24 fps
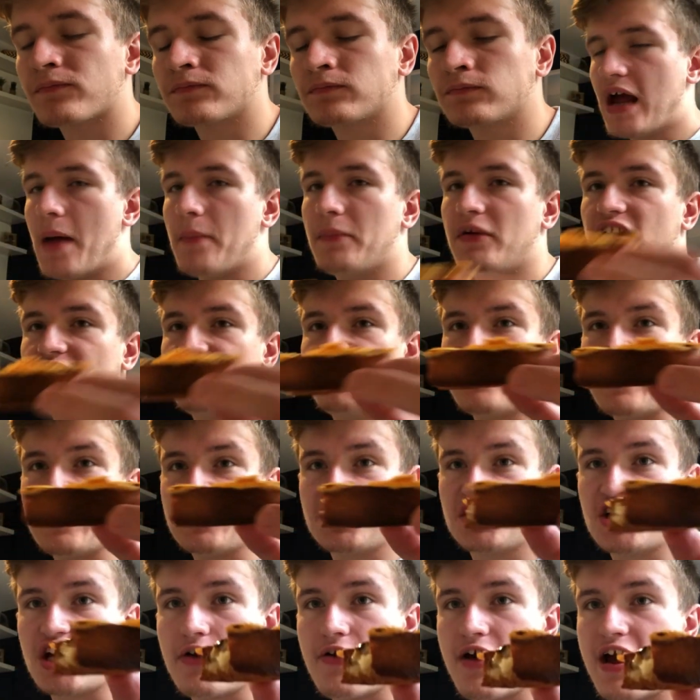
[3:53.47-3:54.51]
I mean it's
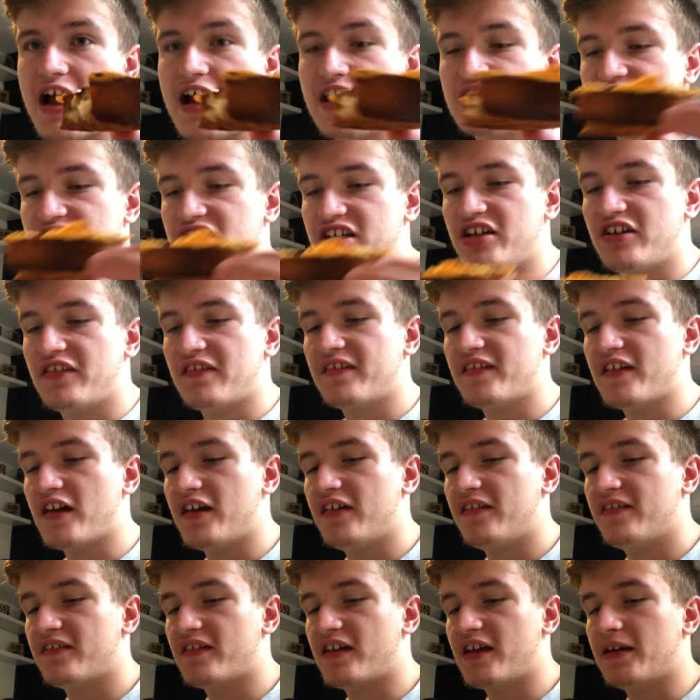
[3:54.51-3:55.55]
actually alright actually it just
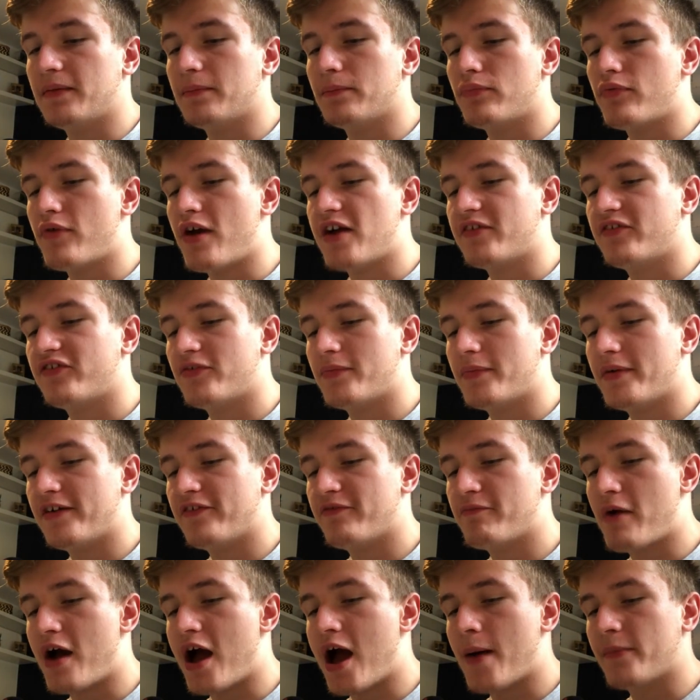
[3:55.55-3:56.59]
tastes like bread with a bit
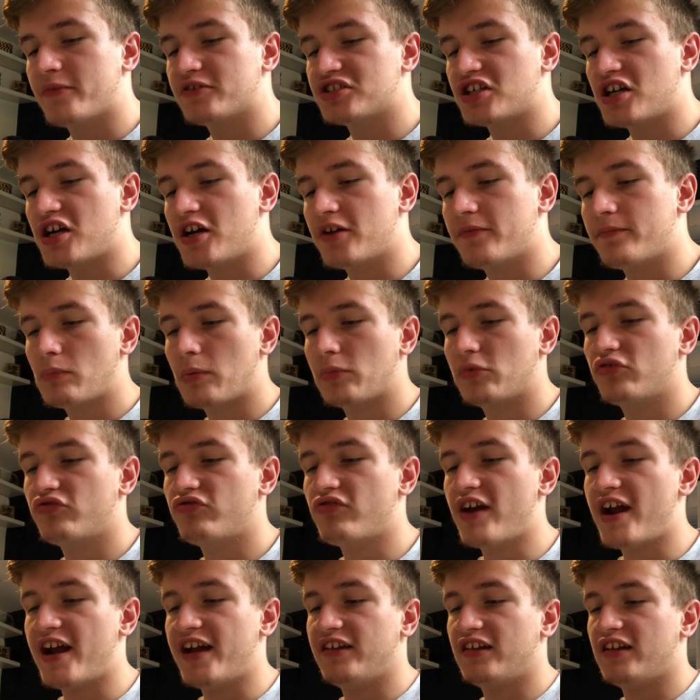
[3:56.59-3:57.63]
of parmesan I'm gonna
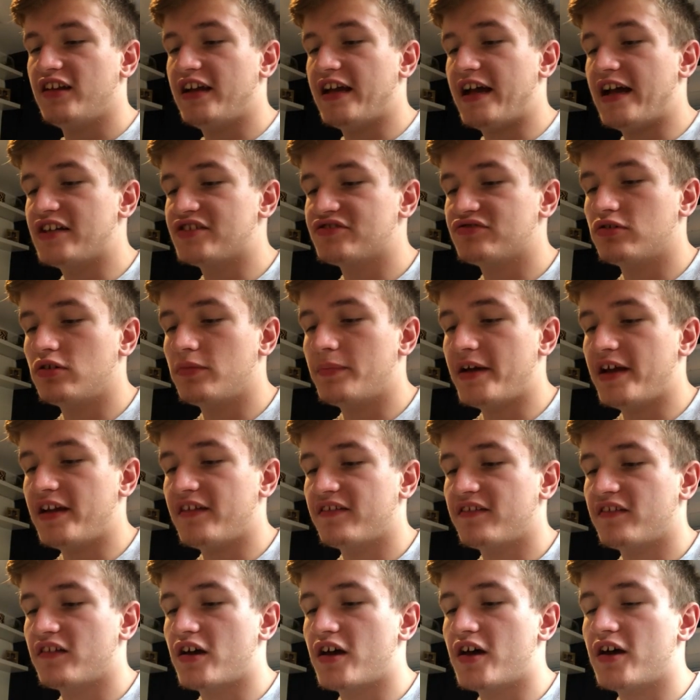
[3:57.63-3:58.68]
try the actual bit
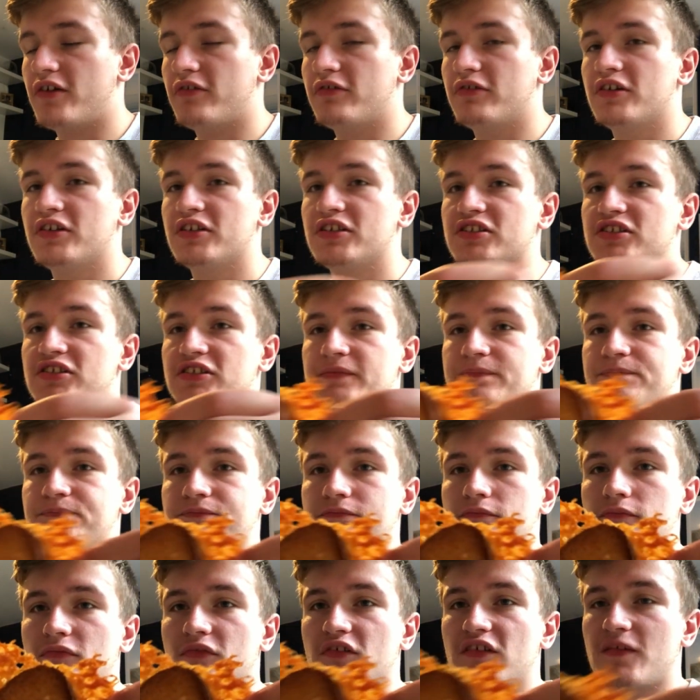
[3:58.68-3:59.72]
so
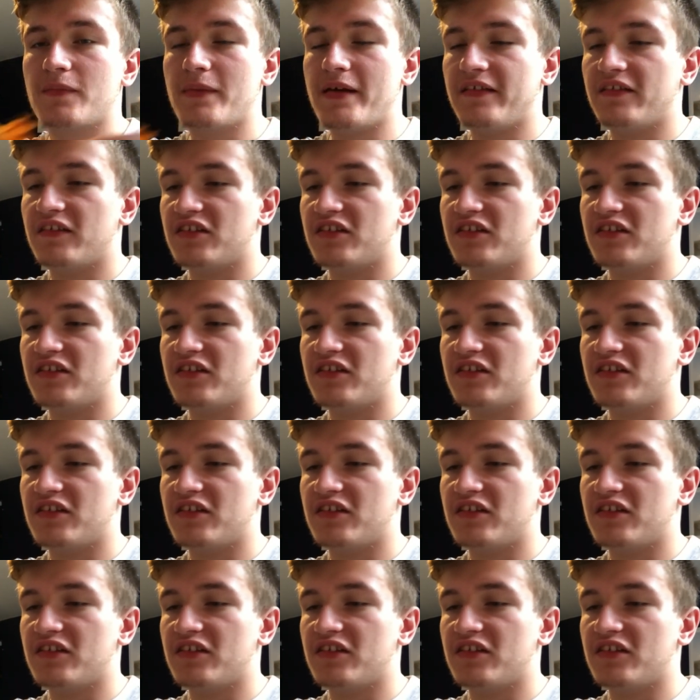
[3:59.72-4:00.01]
there's bits